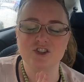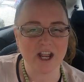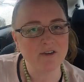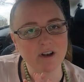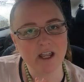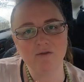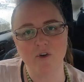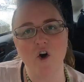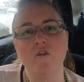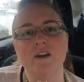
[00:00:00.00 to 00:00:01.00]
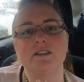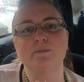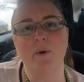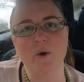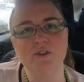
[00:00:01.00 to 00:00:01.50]
generally involve
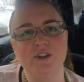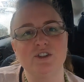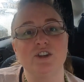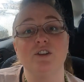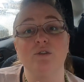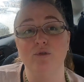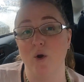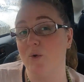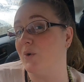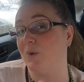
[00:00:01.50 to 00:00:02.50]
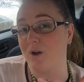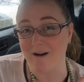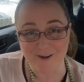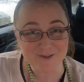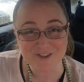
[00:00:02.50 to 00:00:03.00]
exposure to the local
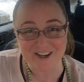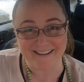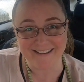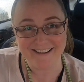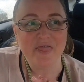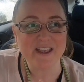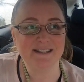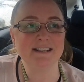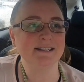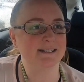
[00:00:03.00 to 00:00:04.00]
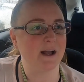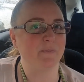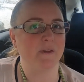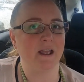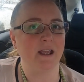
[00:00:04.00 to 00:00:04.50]
culture. This is
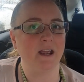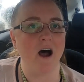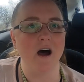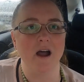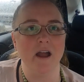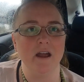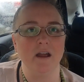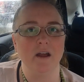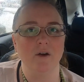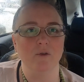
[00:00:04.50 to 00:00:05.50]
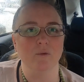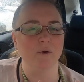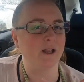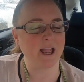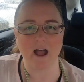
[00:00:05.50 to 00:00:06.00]
something I
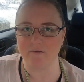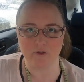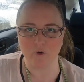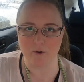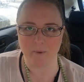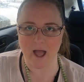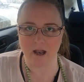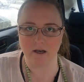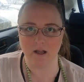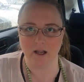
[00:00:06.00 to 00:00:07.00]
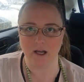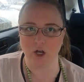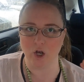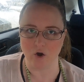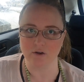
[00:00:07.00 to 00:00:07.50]
really haven't thought about in
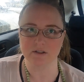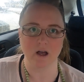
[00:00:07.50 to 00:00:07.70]
a long